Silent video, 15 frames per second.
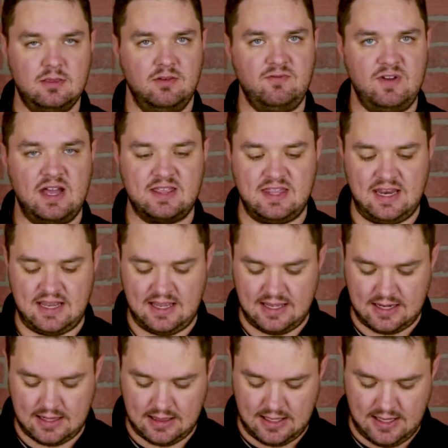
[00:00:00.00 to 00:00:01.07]
The fact that I can
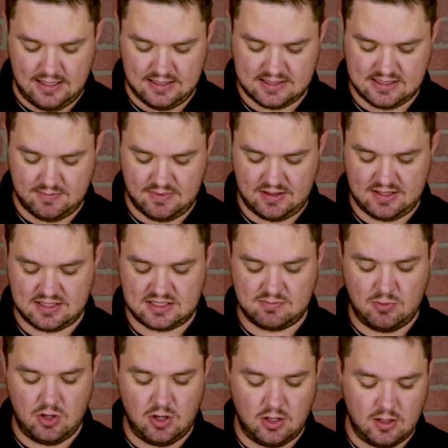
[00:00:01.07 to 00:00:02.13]
get a light into something this
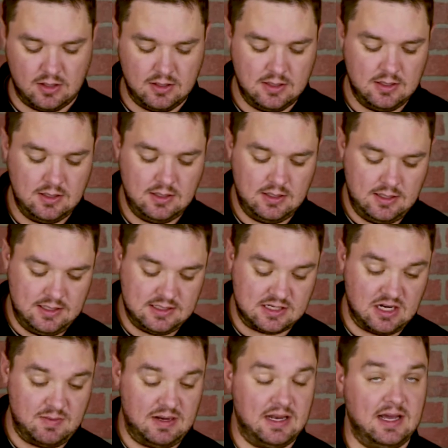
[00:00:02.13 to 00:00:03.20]
small is
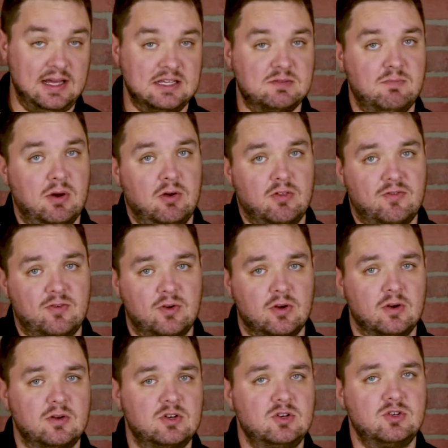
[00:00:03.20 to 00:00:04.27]
going to be nice, both
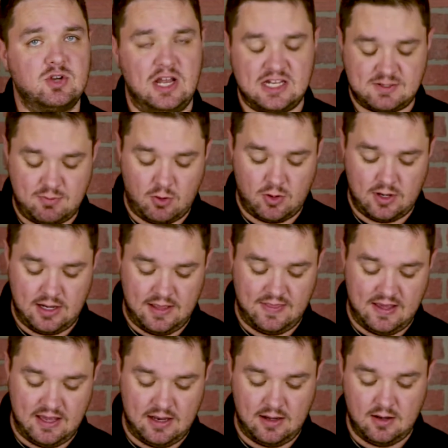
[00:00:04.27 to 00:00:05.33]
for transport
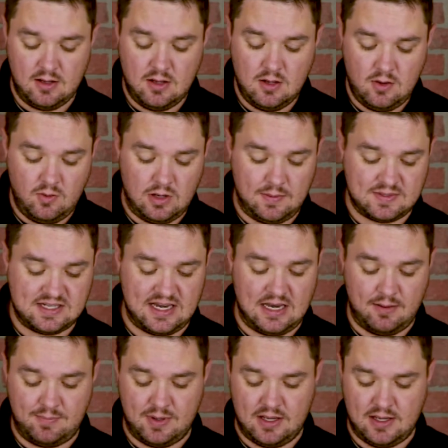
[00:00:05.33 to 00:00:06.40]
and then when I'm setting
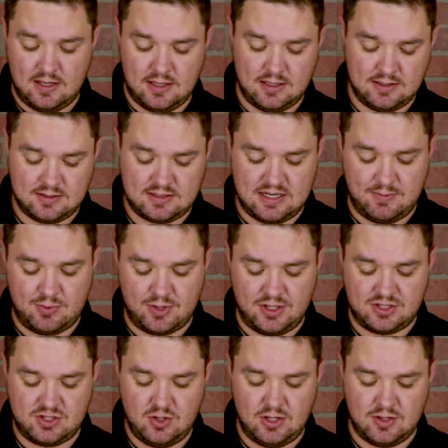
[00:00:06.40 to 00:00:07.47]
up a
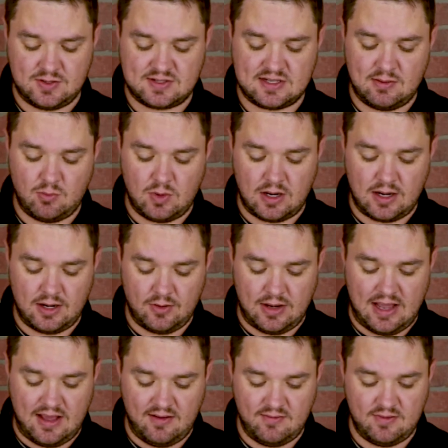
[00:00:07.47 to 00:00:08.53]
temporary studio somewhere. I don't
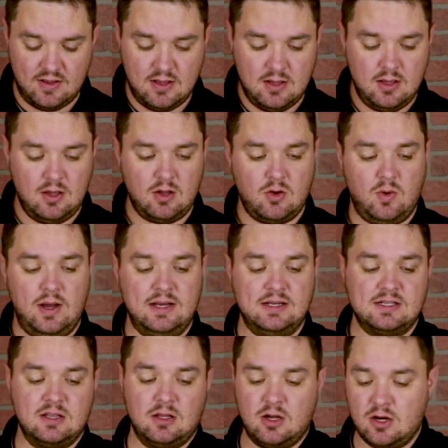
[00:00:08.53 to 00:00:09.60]
have quite
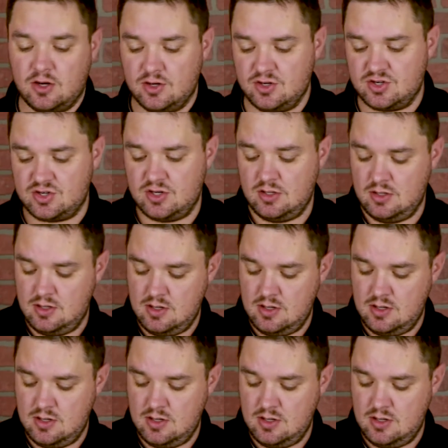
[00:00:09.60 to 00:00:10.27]
as large